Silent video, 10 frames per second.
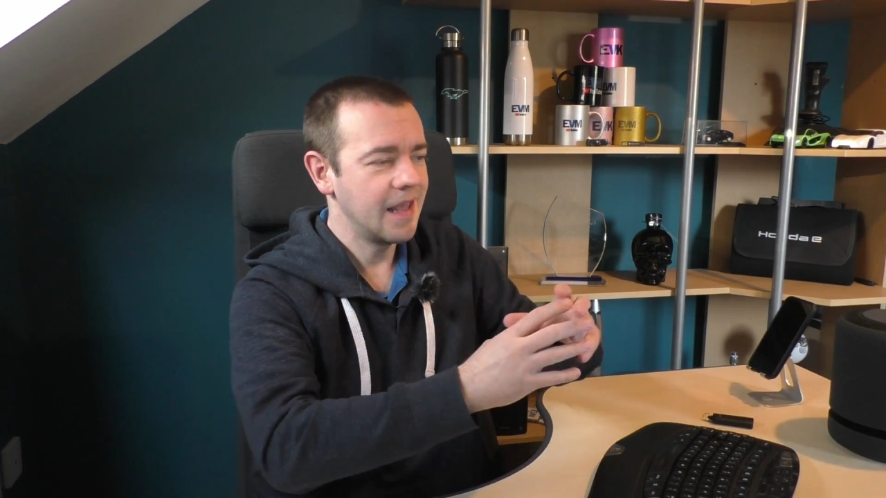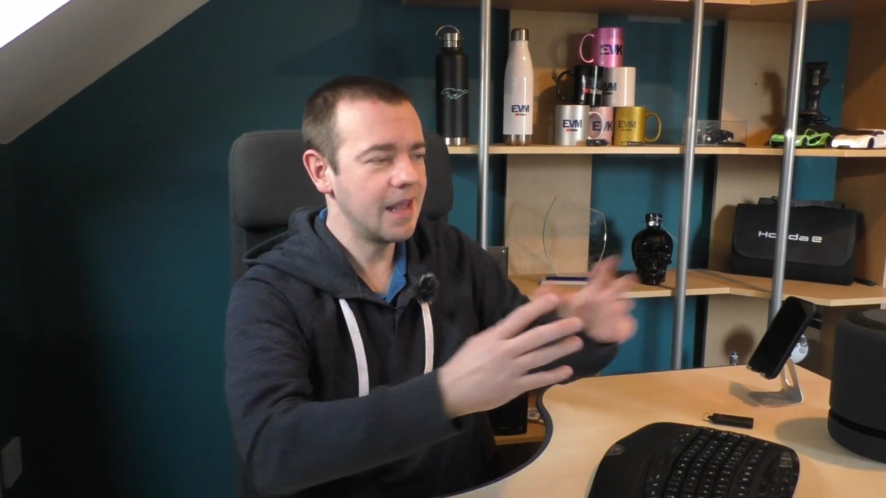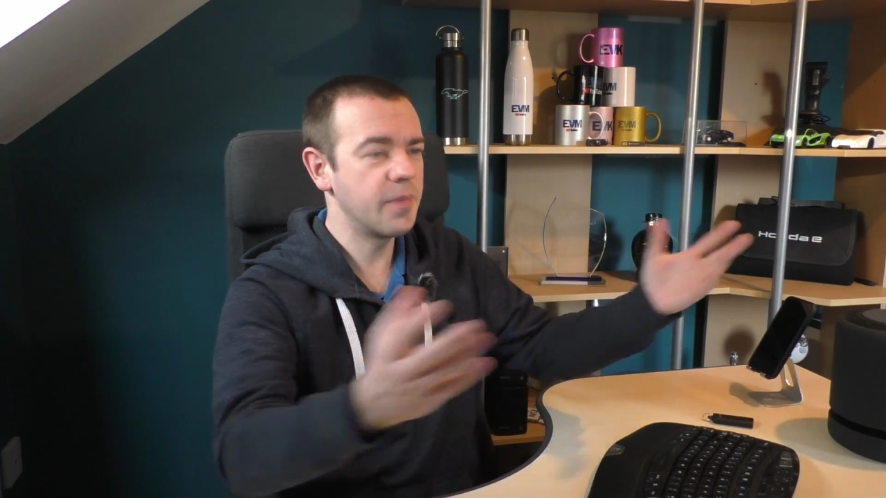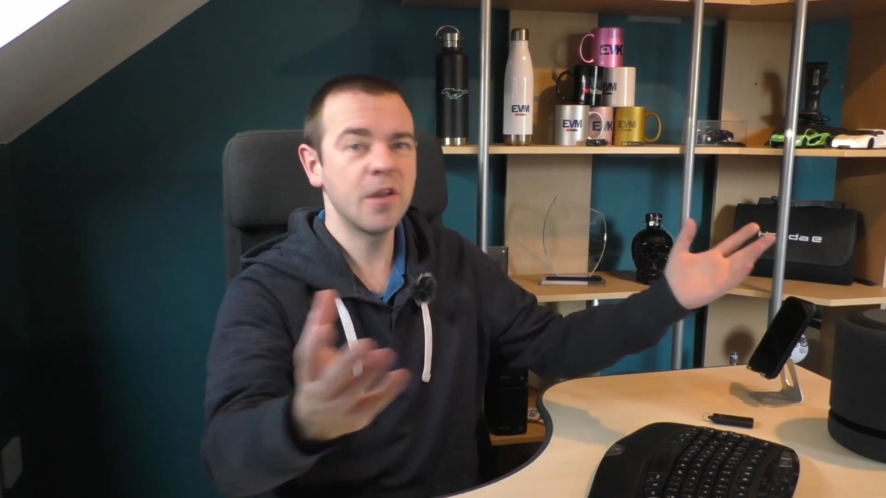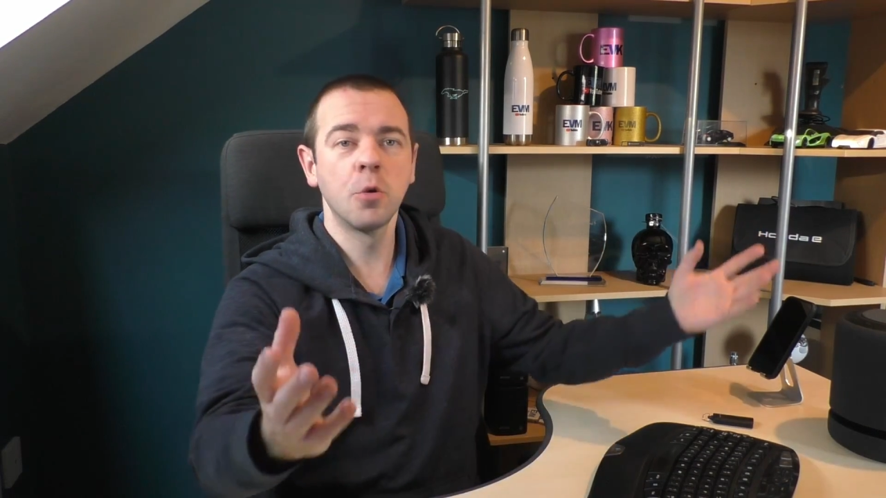
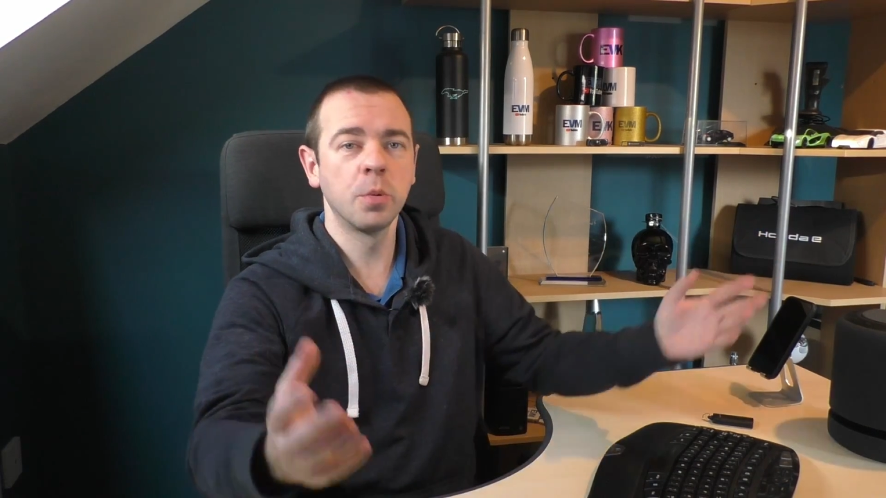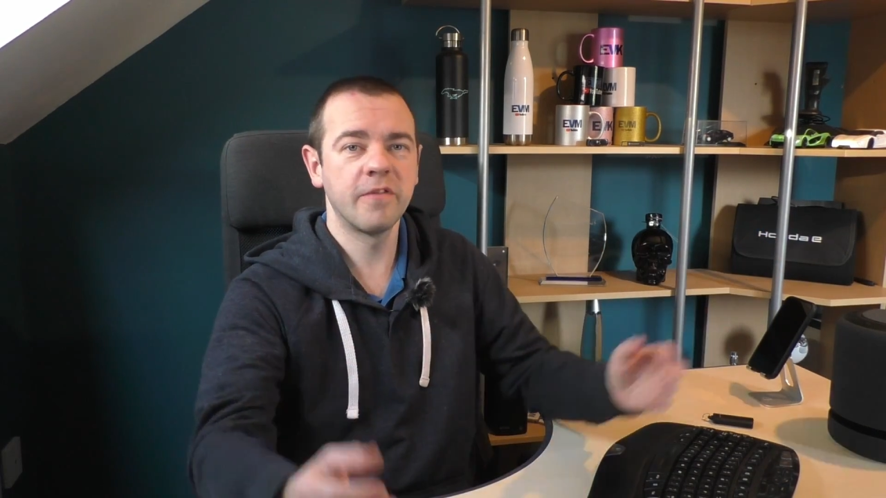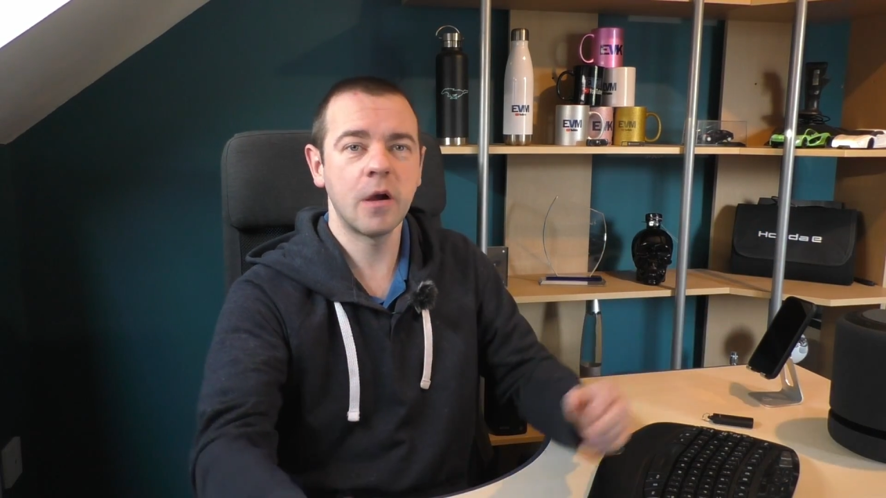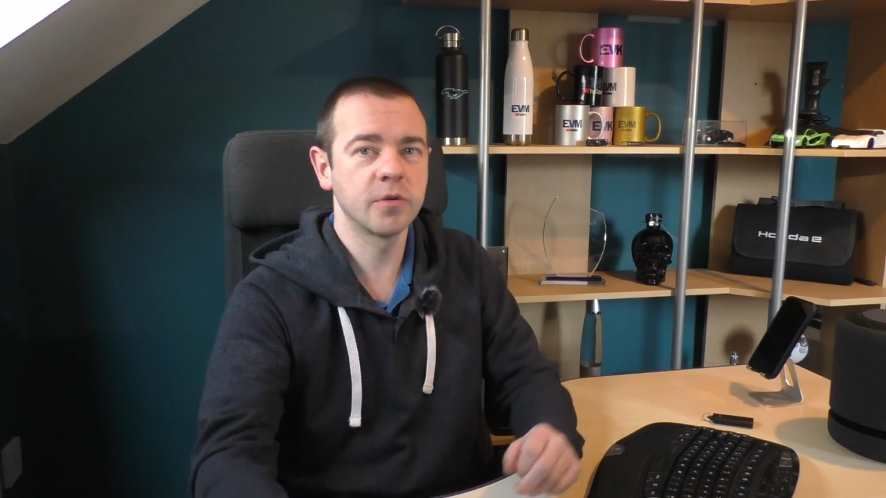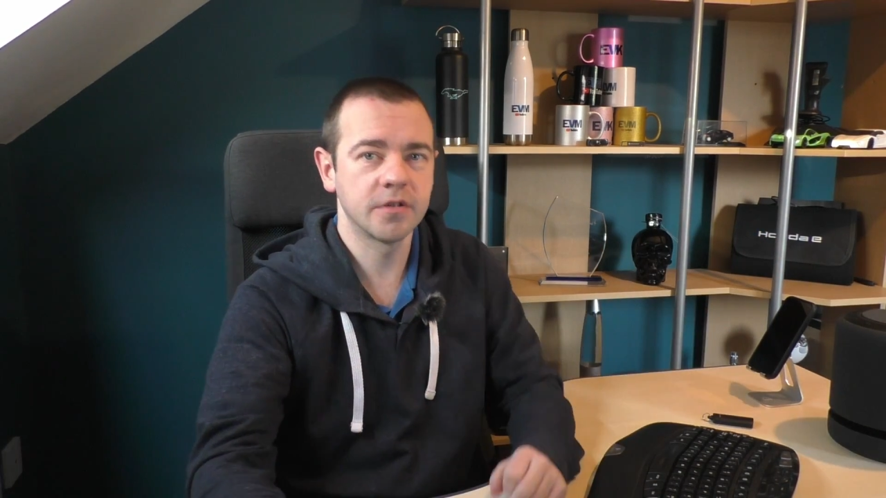it'd be a couple
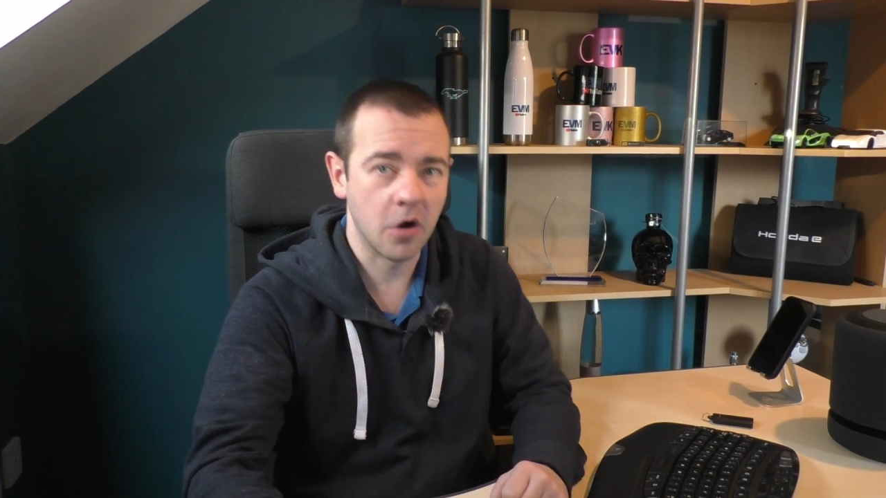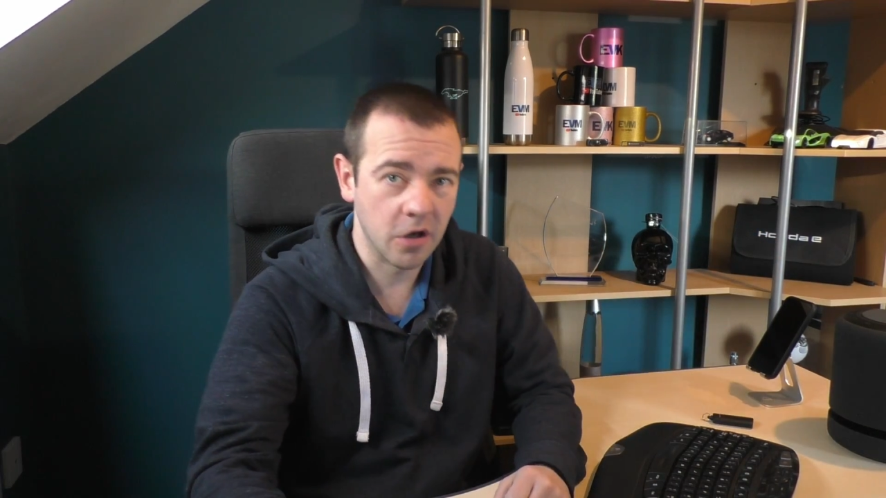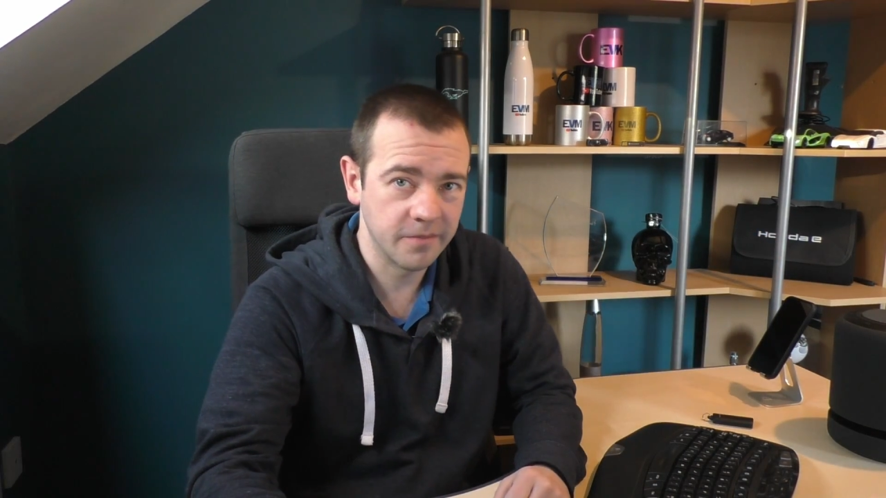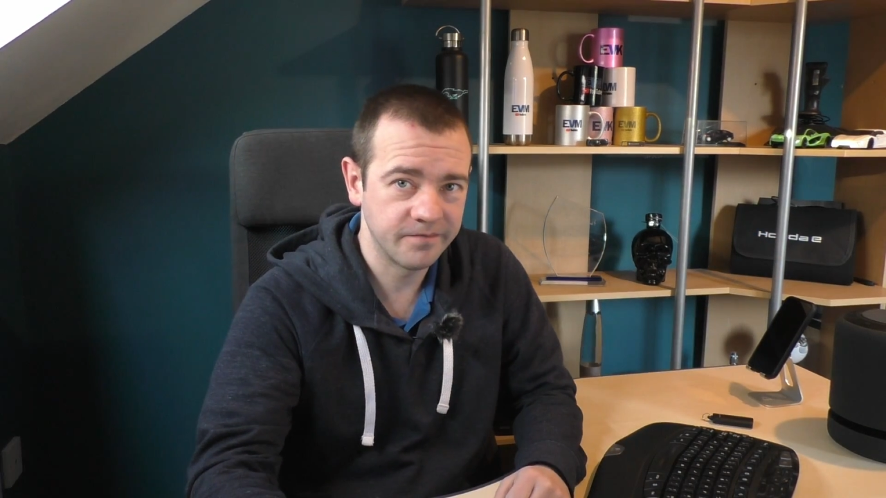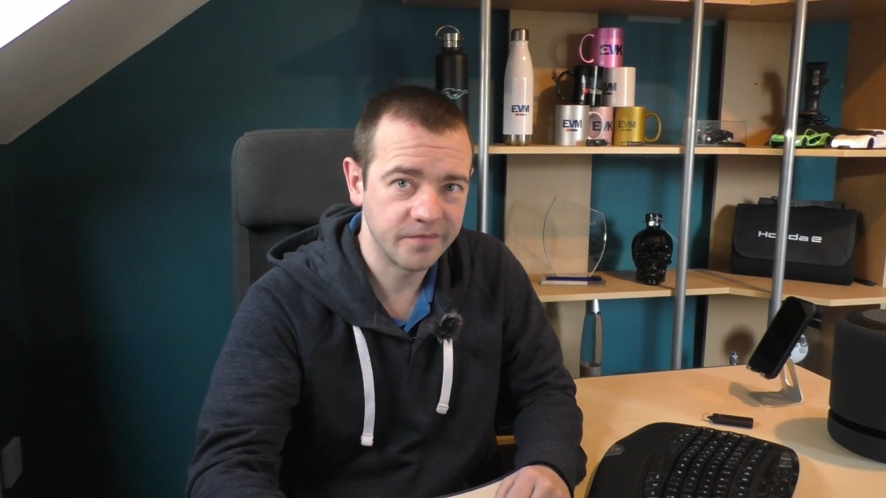of hours long.